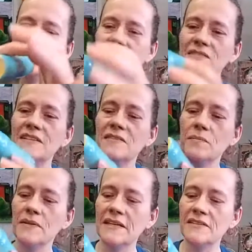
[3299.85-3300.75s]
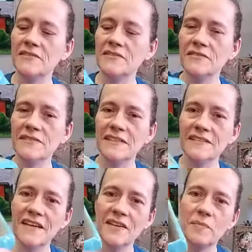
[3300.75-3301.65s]
So he's a planter. The
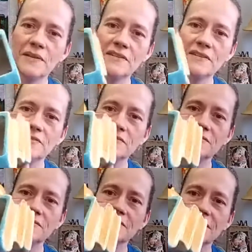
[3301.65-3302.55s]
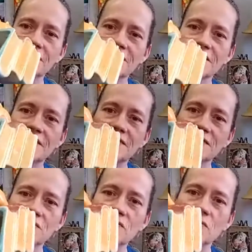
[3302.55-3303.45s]
inside of the planter, like I said, is a
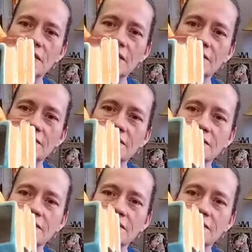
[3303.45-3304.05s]
little dirty.